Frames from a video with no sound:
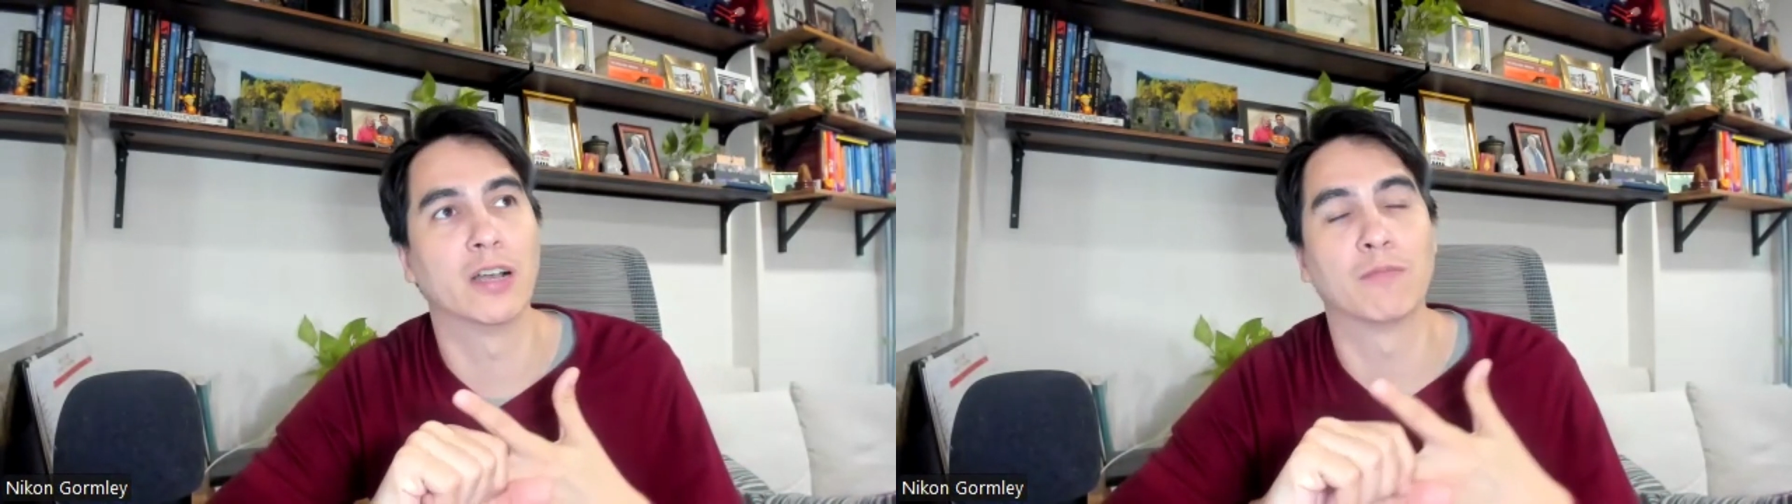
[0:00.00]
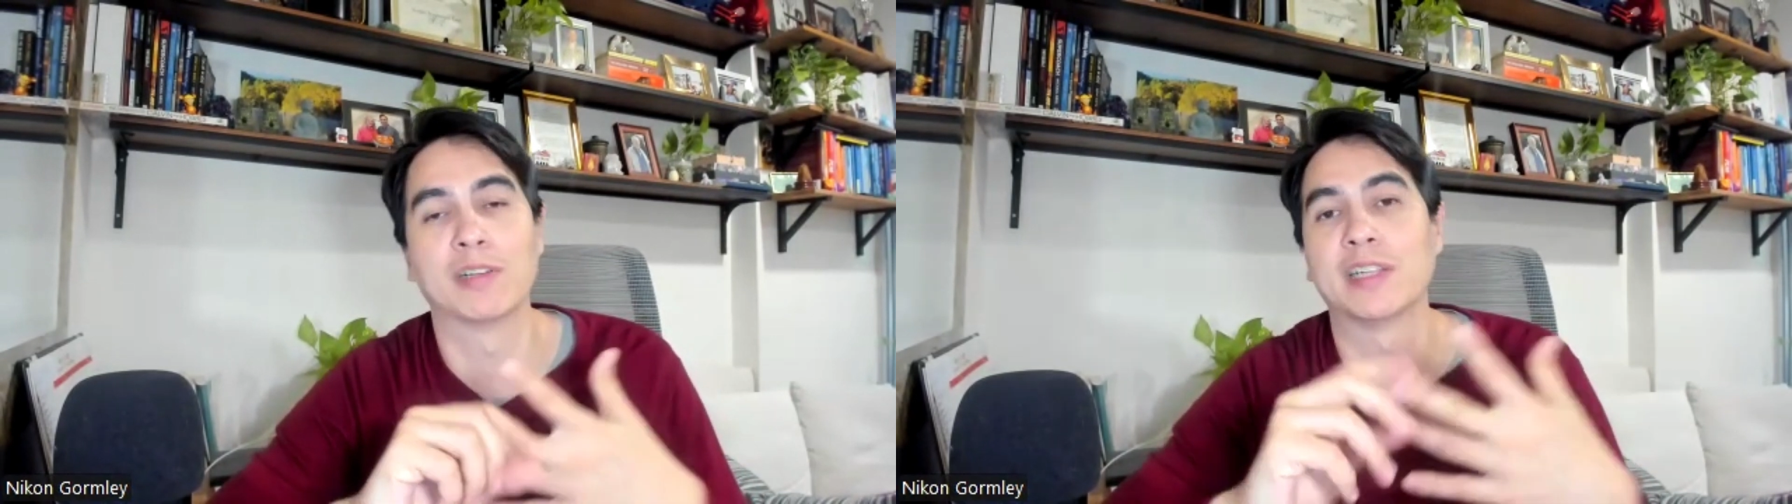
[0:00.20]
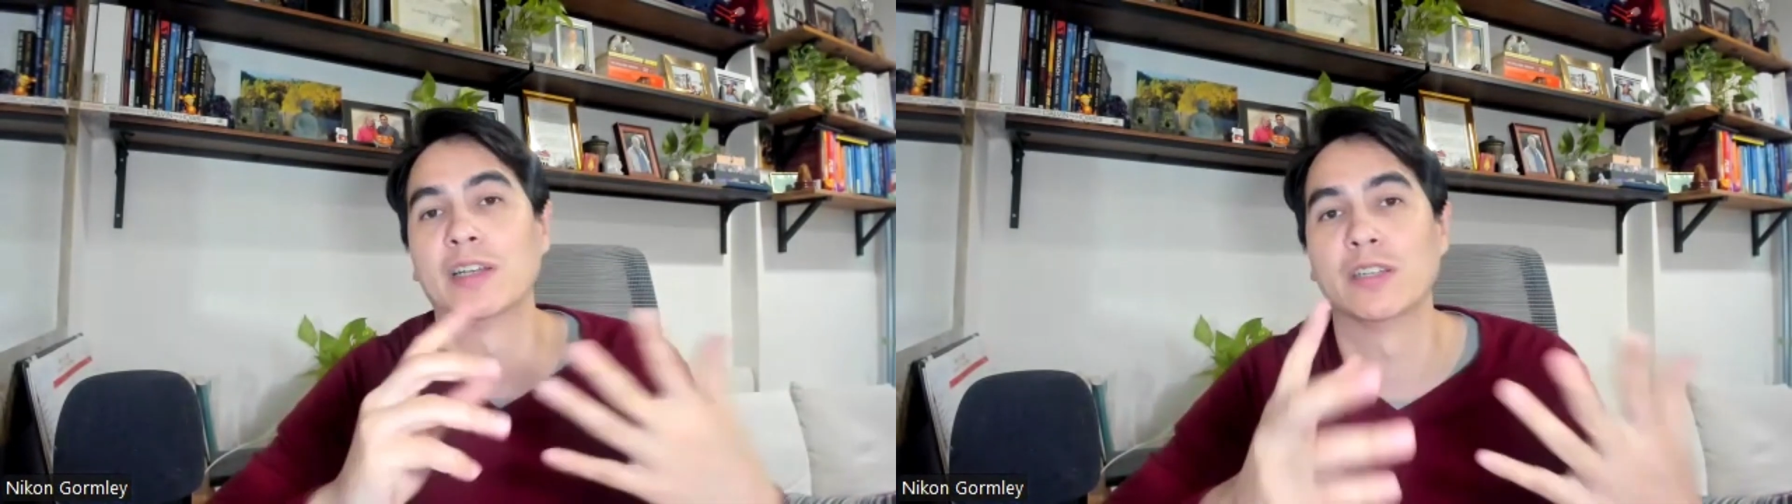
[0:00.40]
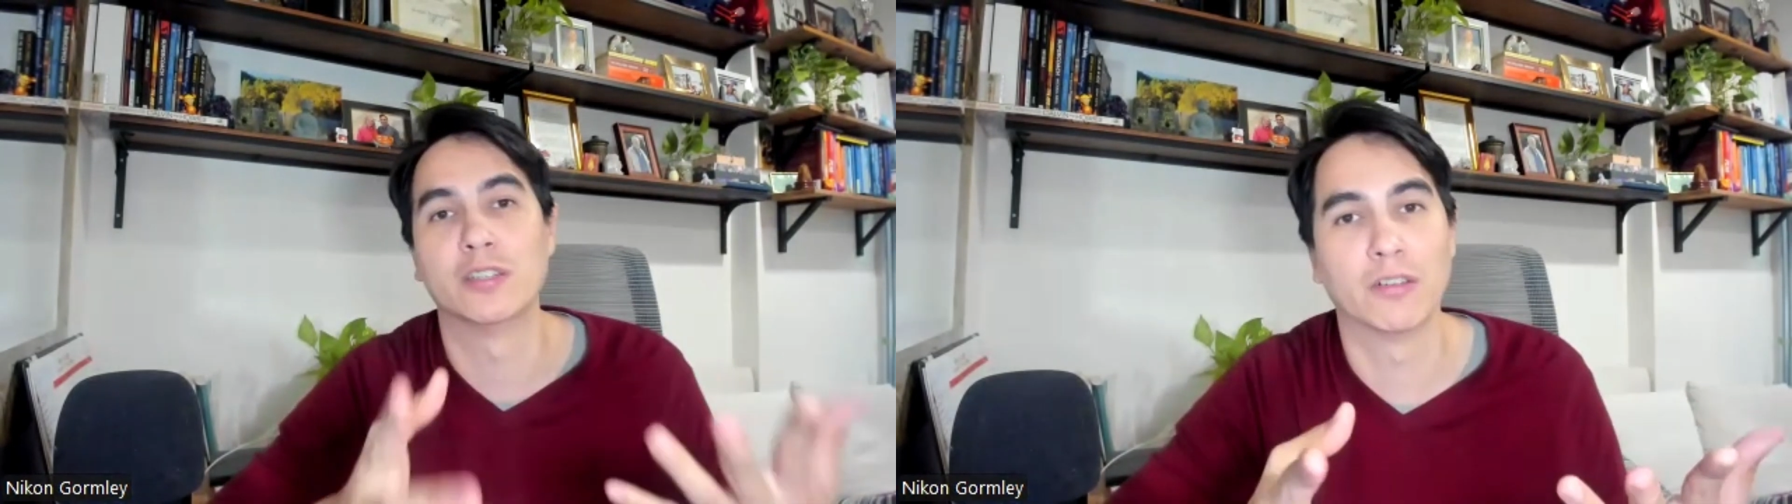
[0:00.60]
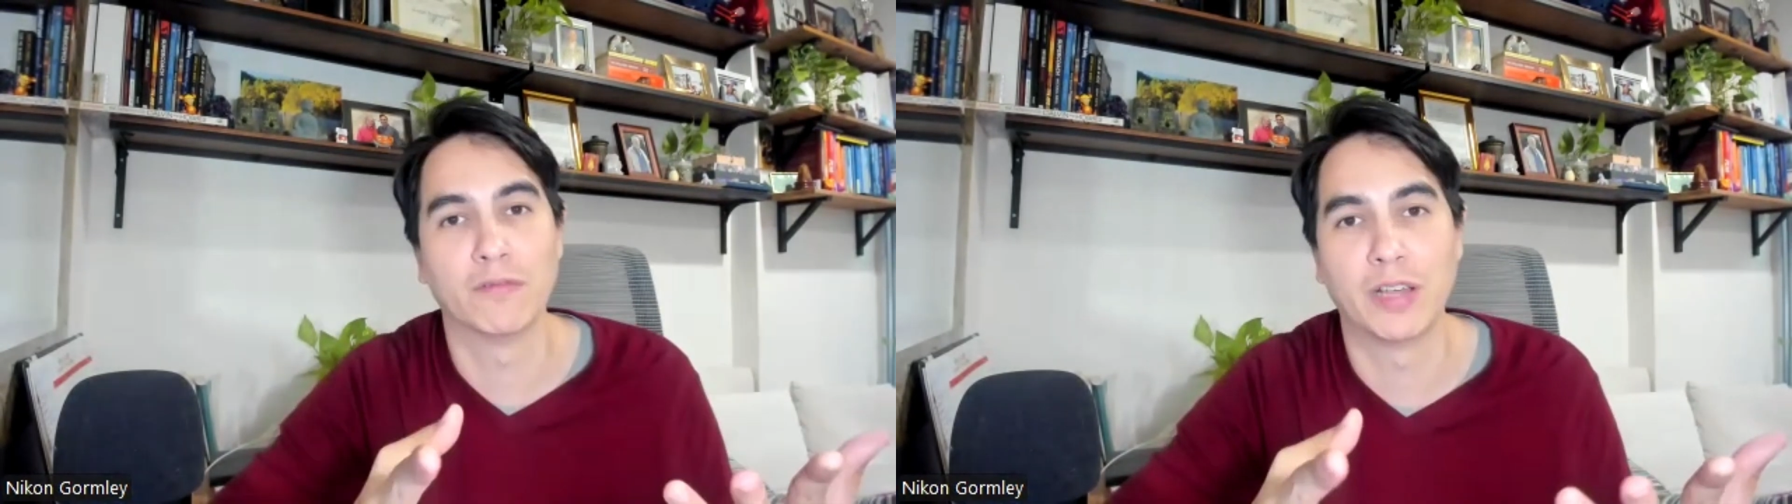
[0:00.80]
a
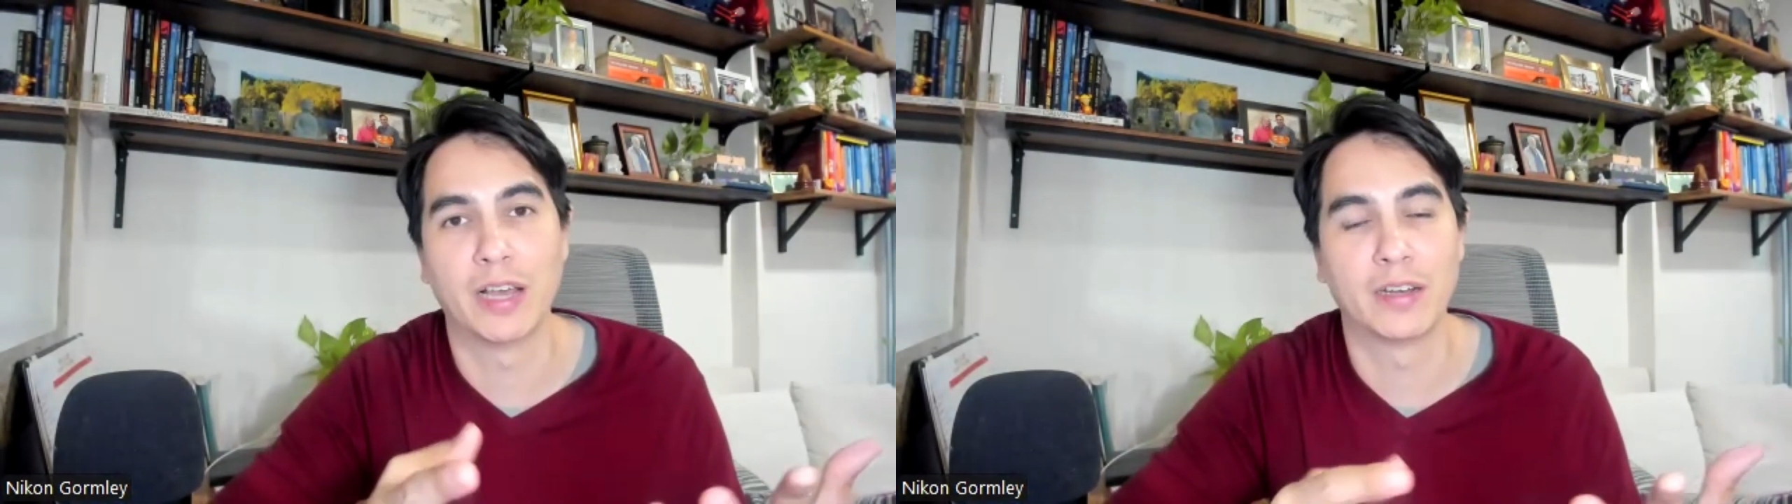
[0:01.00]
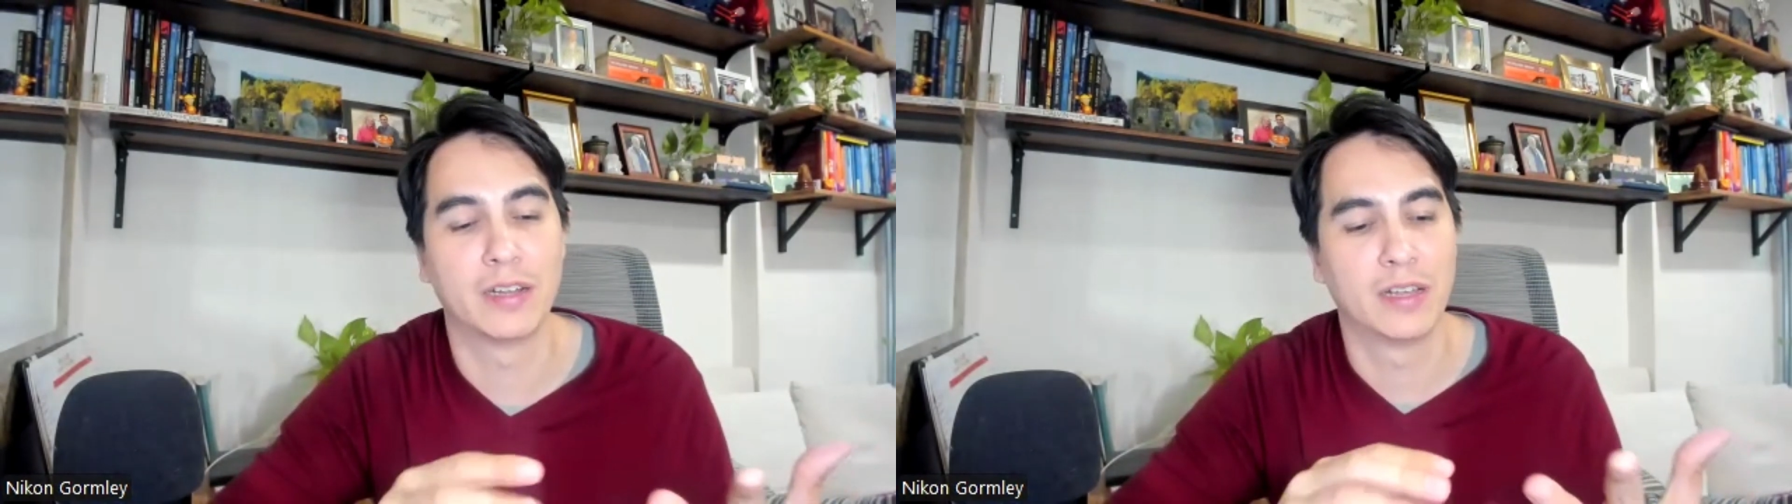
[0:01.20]
percentage of that.